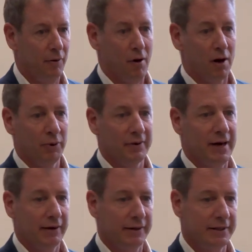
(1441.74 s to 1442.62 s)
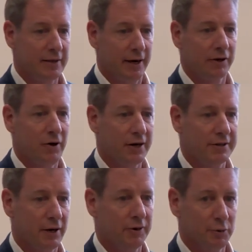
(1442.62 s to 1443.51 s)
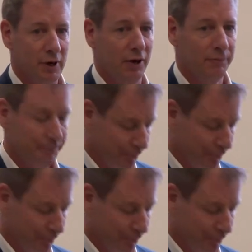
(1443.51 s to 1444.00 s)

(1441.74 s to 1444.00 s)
along with that is higher cost there as well.